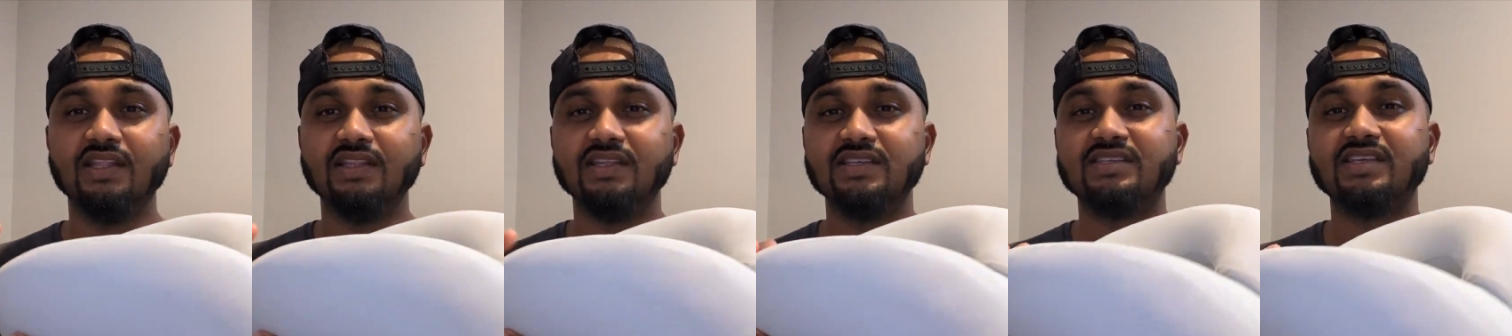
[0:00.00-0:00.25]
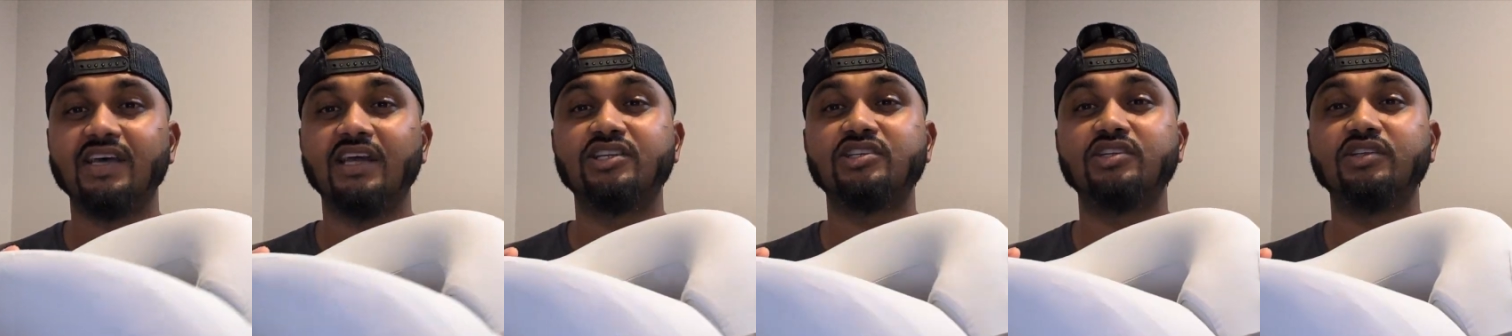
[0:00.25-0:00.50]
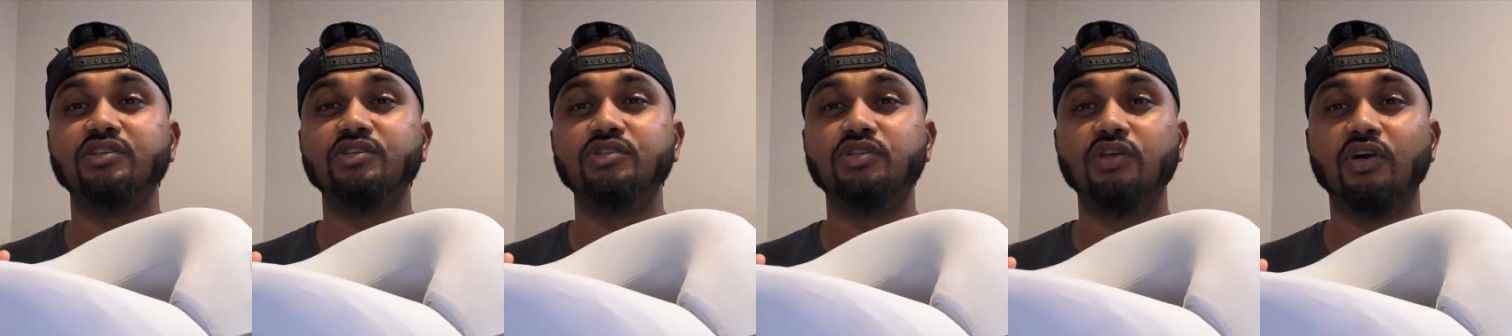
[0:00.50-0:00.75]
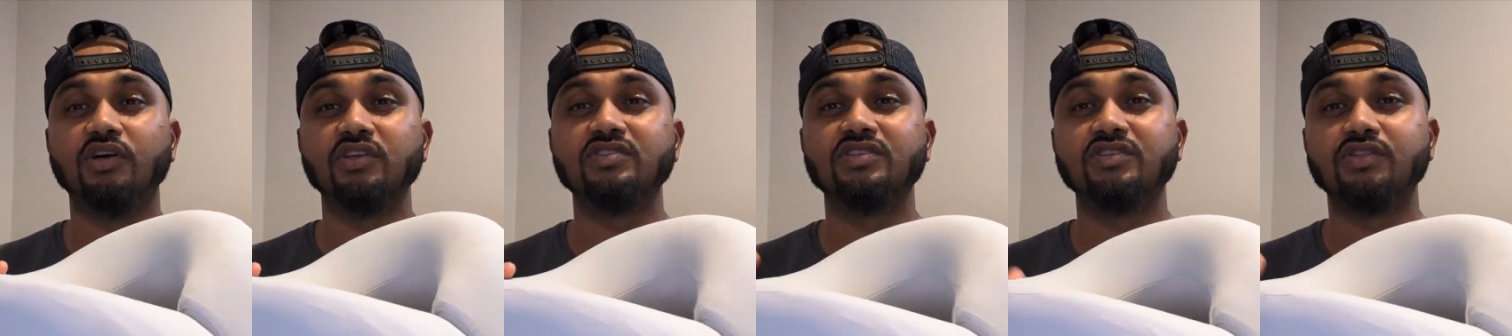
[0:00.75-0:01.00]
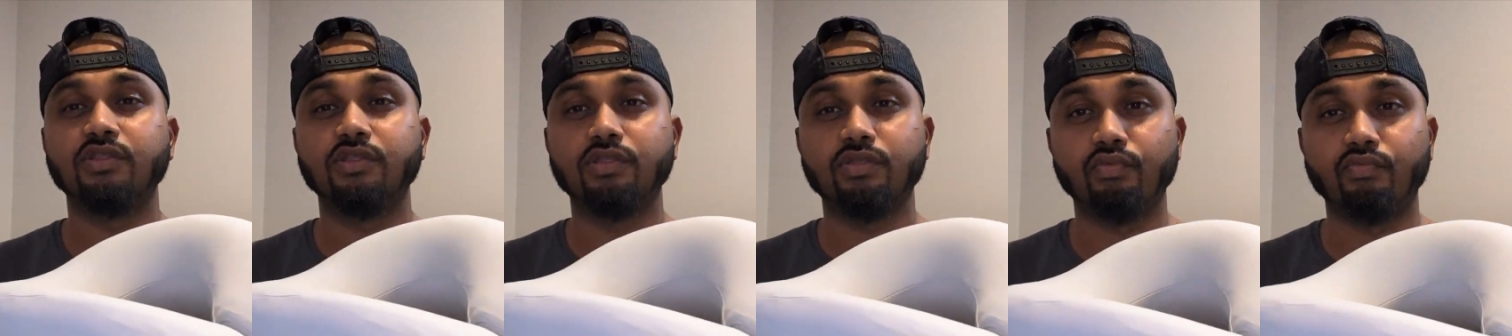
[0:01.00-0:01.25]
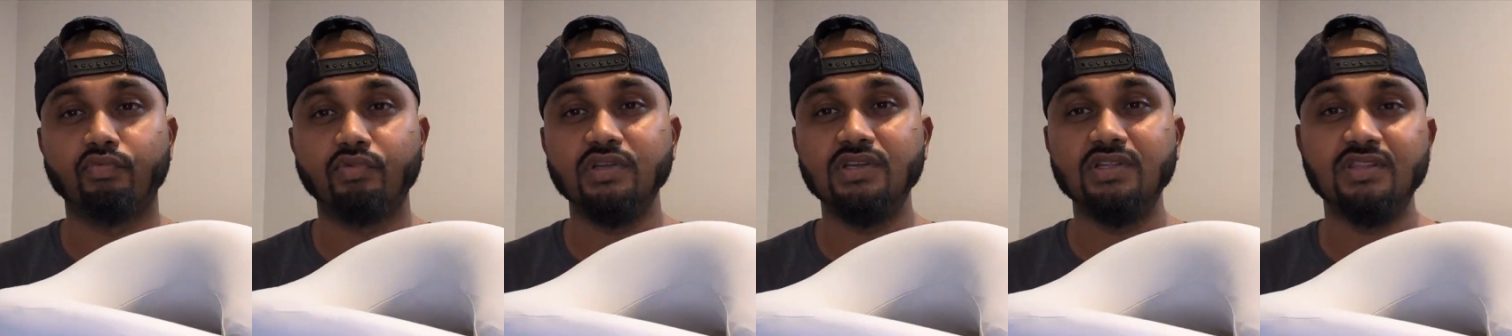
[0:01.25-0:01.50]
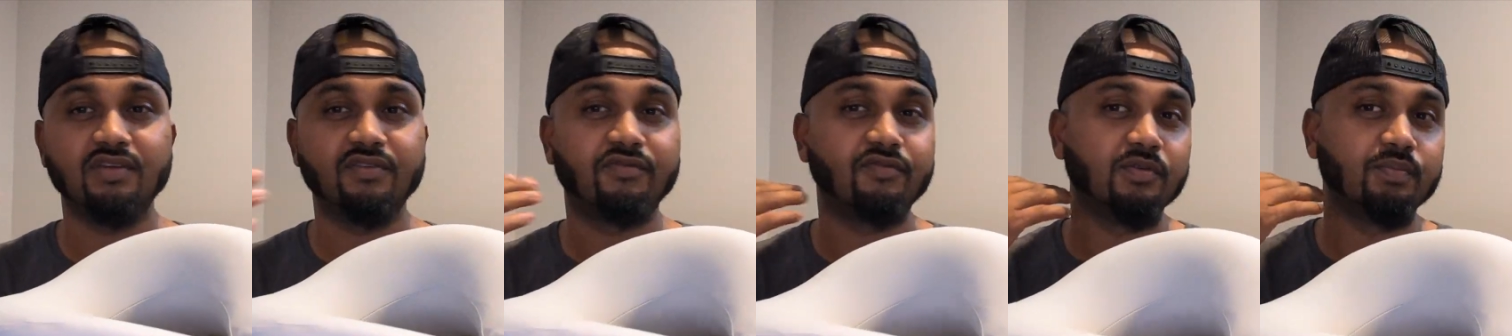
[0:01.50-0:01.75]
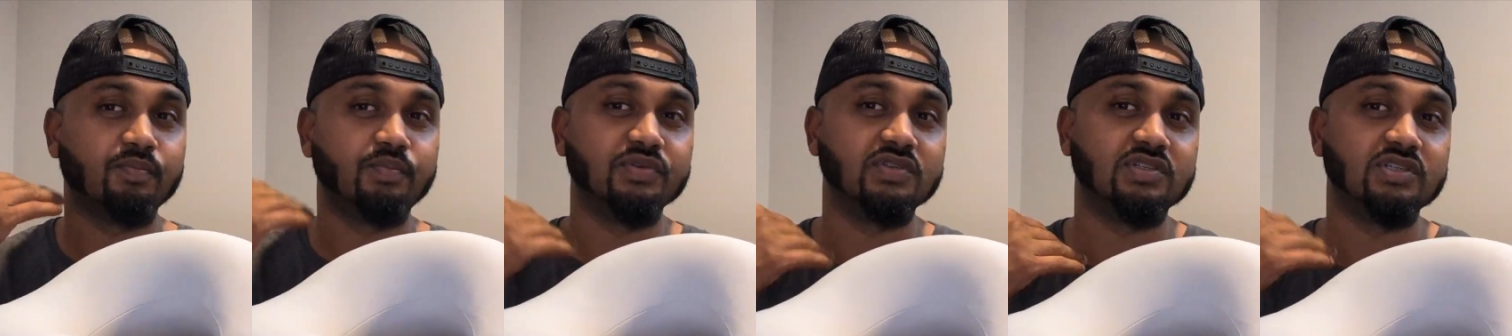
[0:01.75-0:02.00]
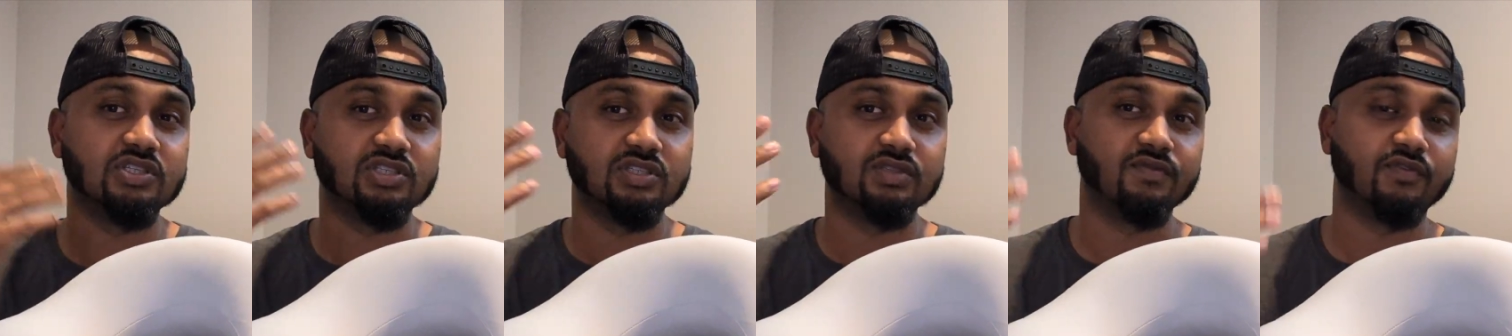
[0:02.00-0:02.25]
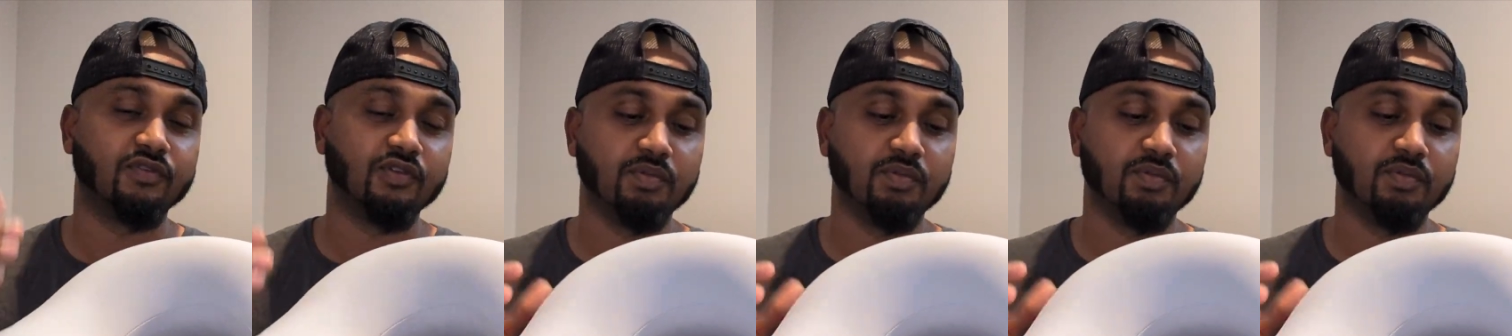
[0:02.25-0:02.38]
This actually does three different positions